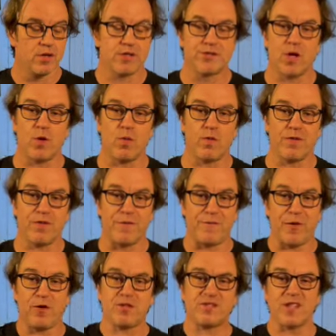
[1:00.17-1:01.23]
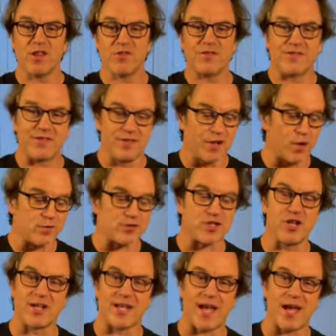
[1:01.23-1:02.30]
So the first notes to
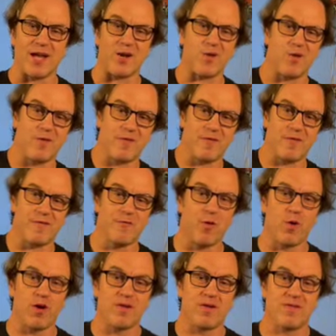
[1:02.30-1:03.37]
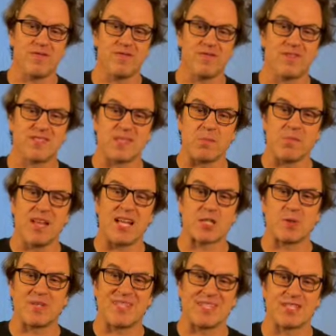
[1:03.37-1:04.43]
look at for some licks
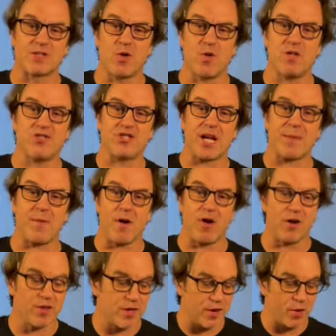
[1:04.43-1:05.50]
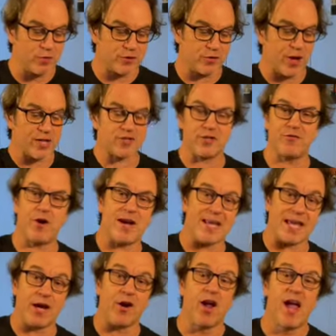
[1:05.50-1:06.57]
with this chord shape are the notes you're actually fretting
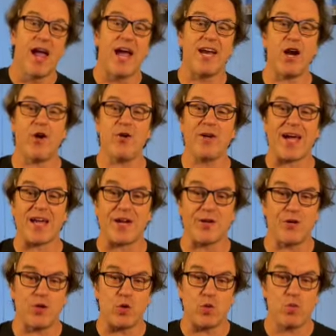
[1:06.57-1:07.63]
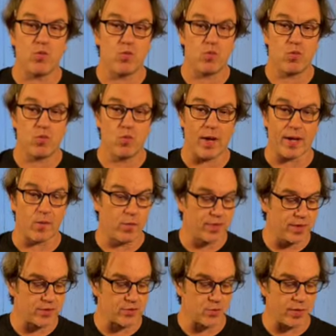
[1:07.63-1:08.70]
here. And all you got to do, like with
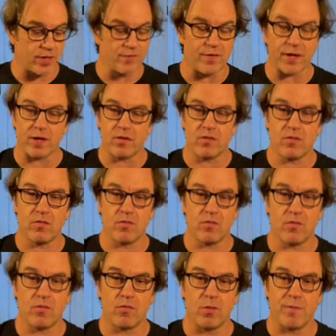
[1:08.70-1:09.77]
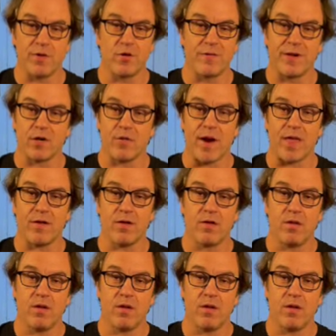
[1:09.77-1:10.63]
this ring finger, or middle finger rather,